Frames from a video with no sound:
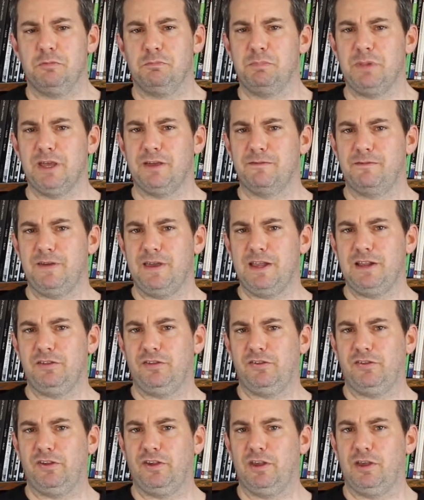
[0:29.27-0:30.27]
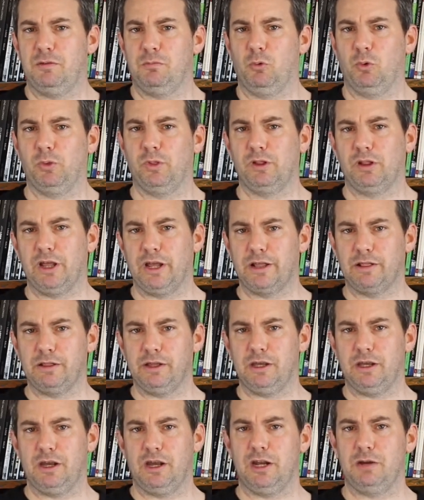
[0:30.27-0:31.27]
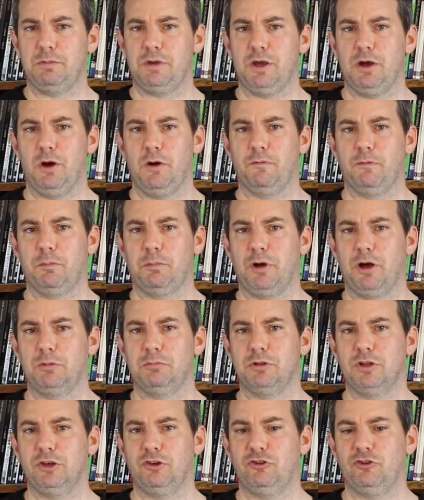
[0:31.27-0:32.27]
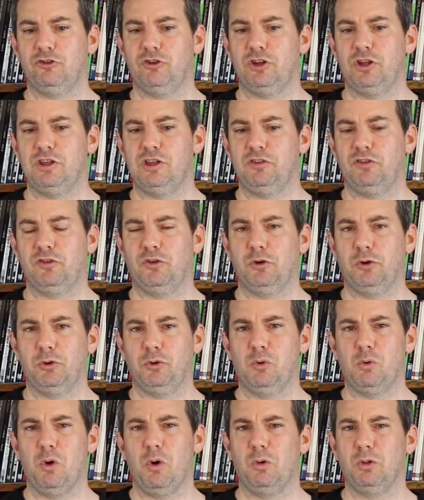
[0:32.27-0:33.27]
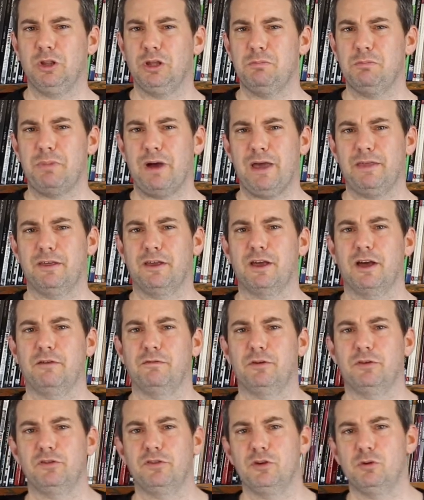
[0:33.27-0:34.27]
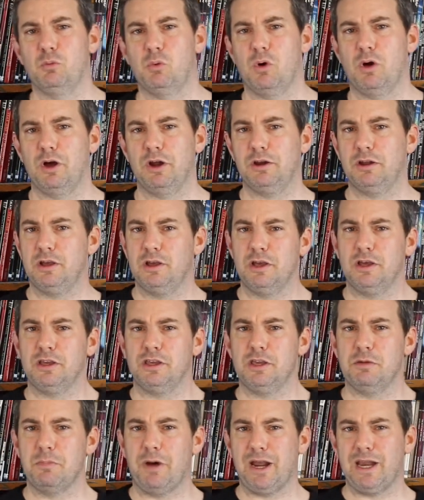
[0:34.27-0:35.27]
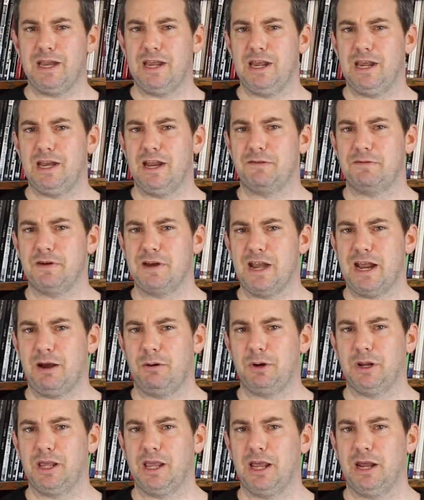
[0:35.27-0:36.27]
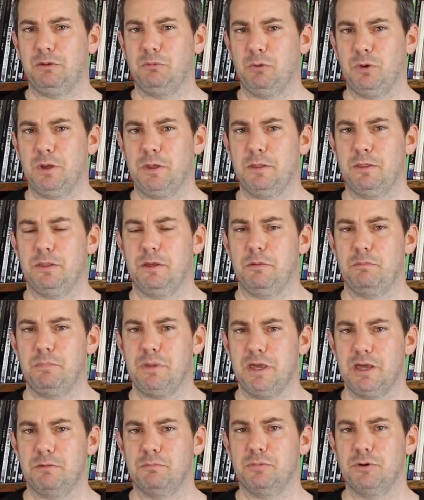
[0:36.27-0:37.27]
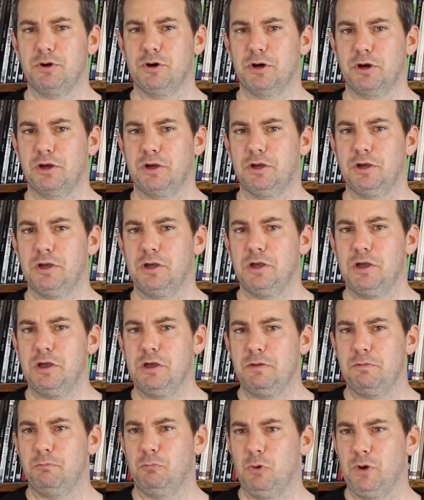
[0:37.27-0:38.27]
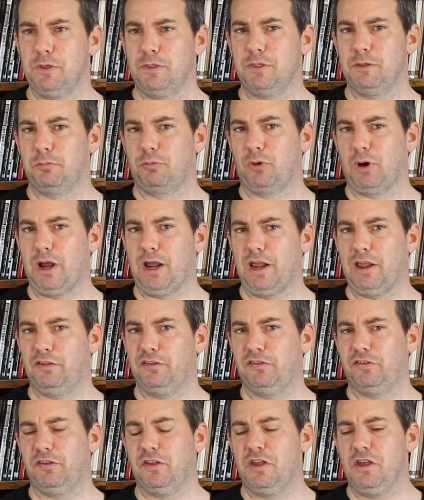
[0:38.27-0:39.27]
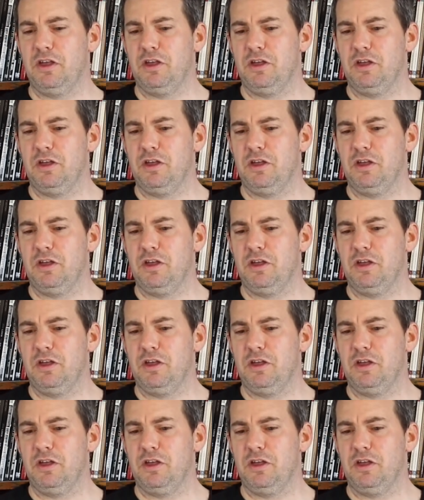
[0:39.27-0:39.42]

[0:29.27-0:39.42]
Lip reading: Big event, more than likely, going to be overpublished, so only buy the covers you want. You might hit every now and again with a big book with the price.